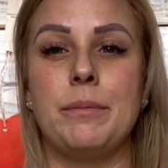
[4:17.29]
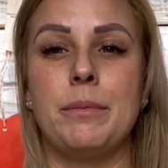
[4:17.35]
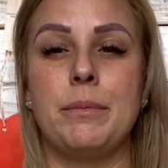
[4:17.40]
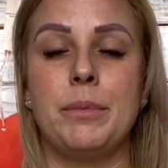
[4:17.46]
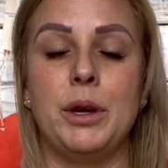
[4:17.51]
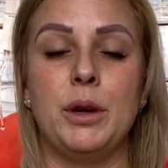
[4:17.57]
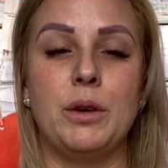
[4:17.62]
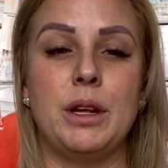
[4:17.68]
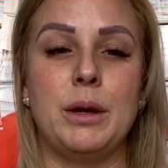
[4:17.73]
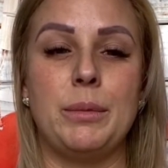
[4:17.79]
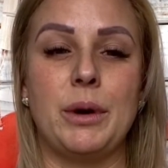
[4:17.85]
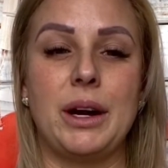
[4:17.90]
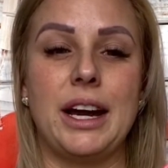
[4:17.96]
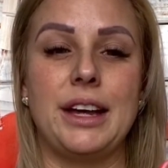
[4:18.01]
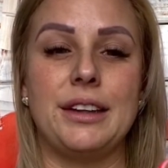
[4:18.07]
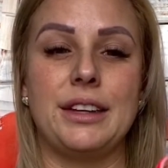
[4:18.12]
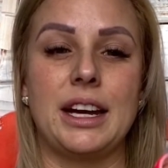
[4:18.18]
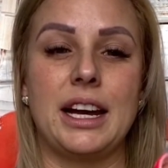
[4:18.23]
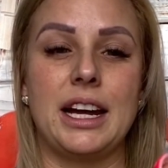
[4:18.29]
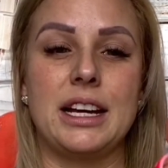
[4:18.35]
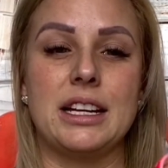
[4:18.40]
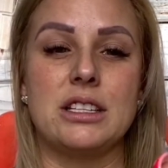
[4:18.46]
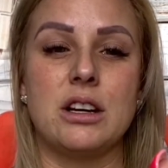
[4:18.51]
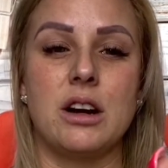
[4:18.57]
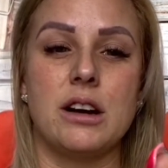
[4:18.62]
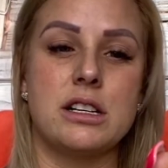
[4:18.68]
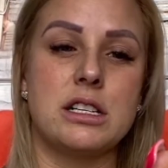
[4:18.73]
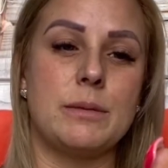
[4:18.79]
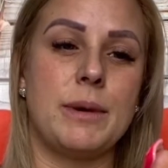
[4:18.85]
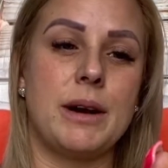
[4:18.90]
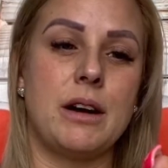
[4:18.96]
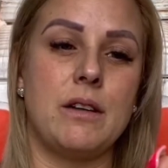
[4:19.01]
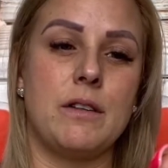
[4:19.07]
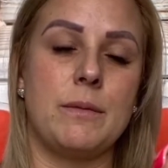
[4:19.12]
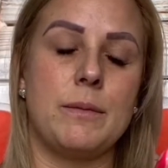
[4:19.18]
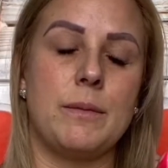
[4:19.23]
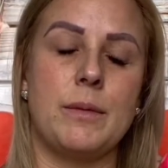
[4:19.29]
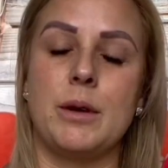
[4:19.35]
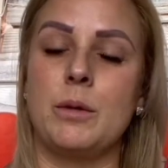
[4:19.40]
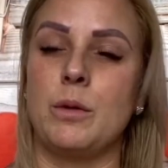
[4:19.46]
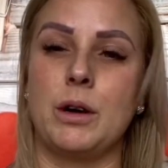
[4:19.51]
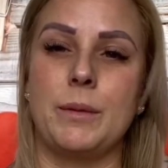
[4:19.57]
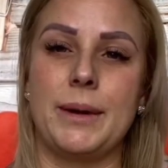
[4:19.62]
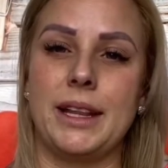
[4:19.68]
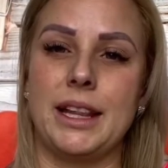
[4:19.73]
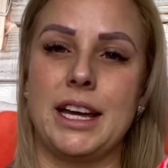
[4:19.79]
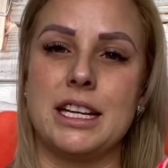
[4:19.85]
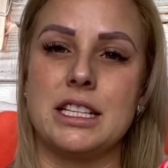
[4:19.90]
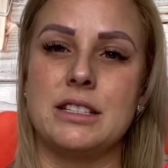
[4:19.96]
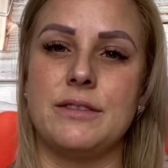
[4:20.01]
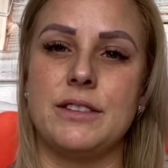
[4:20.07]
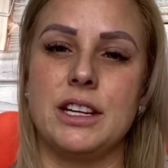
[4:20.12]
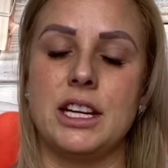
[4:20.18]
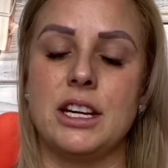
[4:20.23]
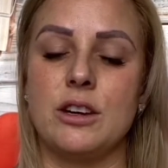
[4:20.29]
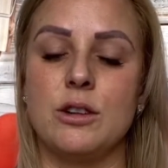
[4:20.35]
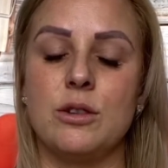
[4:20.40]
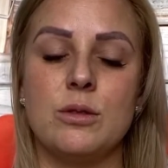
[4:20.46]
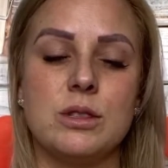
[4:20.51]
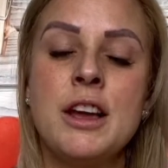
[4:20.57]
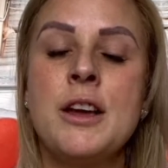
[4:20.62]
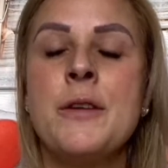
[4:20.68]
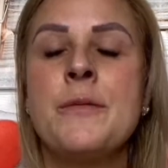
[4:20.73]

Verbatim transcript: beauty brand that I had talked about in one of my last videos.